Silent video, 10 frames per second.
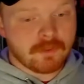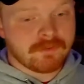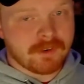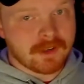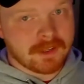
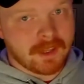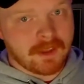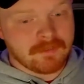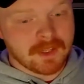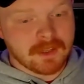fucking
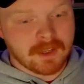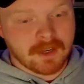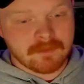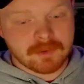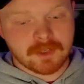heavy, and
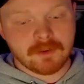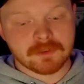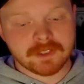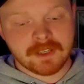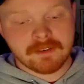I've been
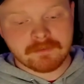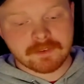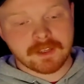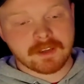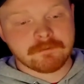holding it
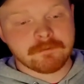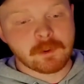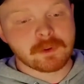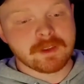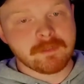for like
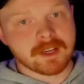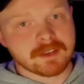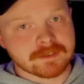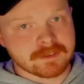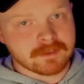40
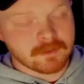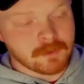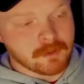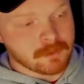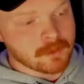minutes
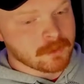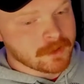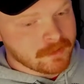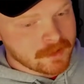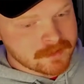while
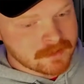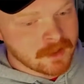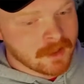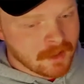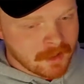recording this.
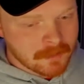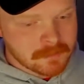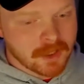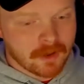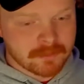
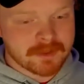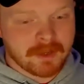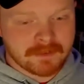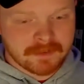My arm's about to